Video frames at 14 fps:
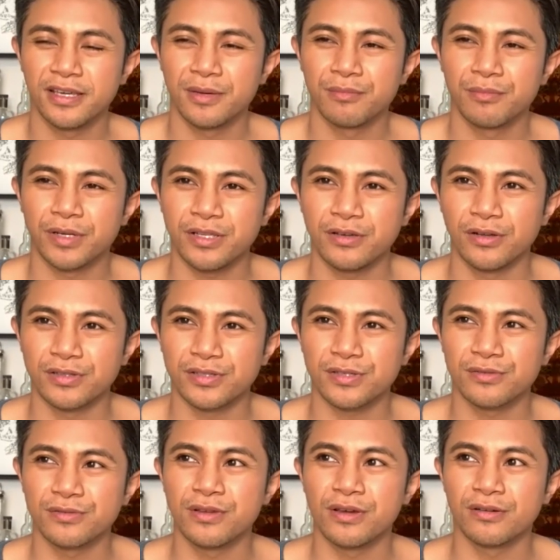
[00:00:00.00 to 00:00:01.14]
but he also
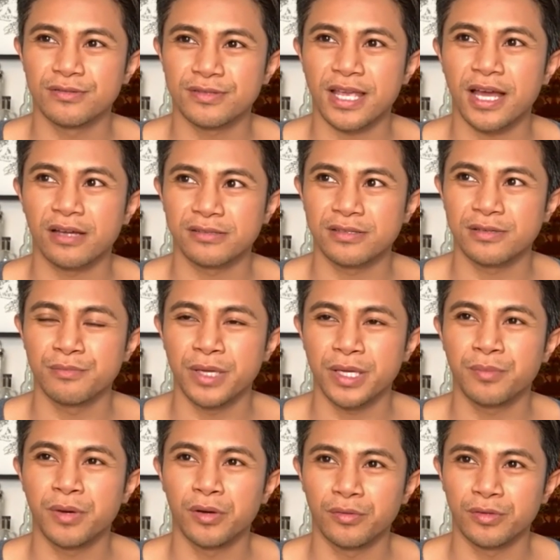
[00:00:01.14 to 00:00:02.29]
knows how to make
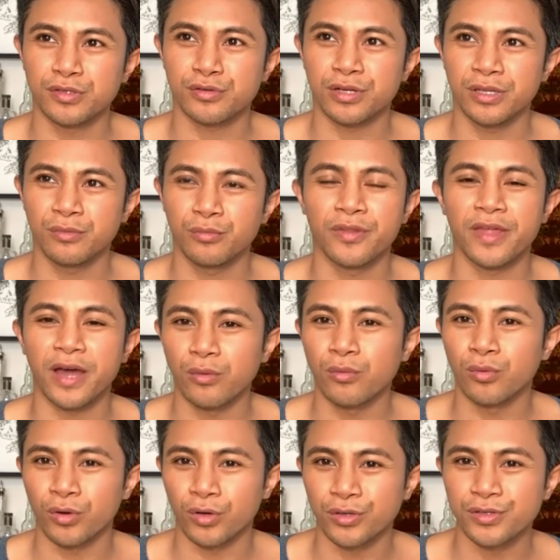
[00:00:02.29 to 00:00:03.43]
poetry without
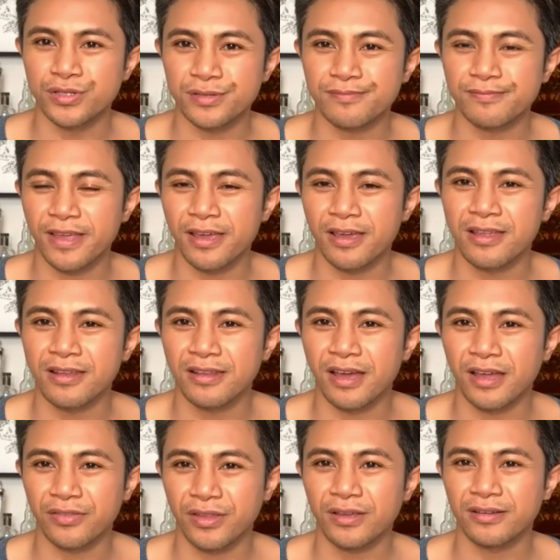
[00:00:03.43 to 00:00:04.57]
words. And I
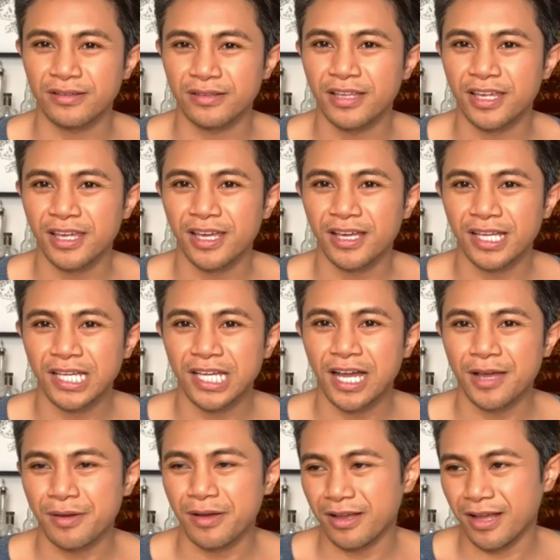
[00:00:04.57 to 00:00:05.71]
think
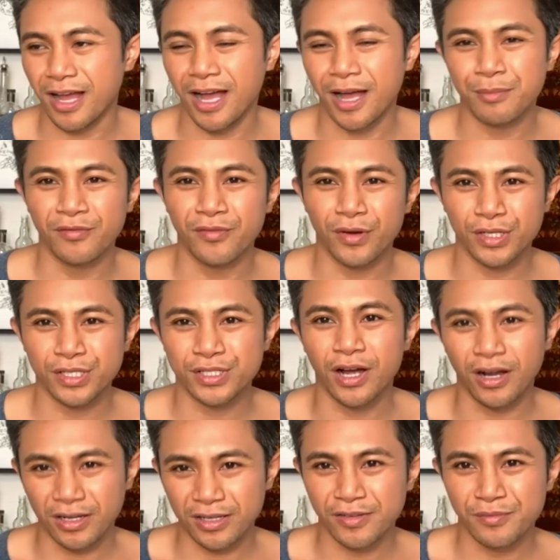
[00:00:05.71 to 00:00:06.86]
I'm a very
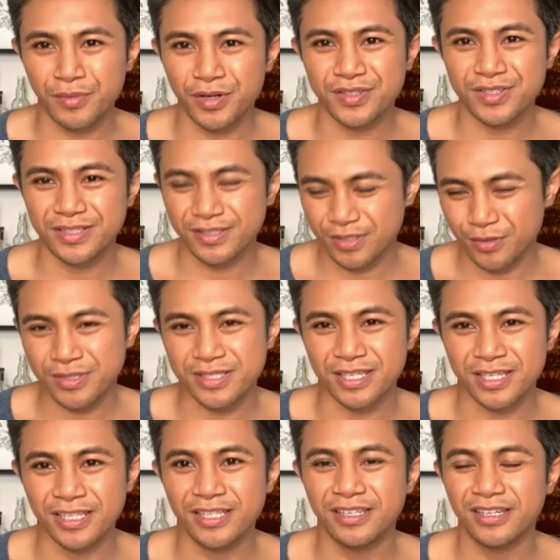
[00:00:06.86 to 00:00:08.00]
talkative person, so is
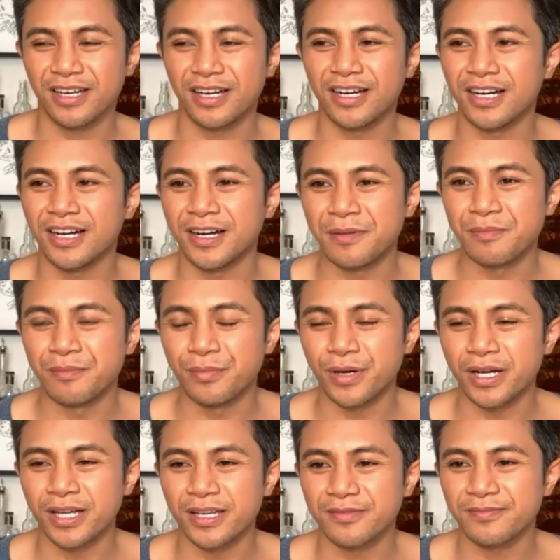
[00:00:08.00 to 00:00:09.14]
he. But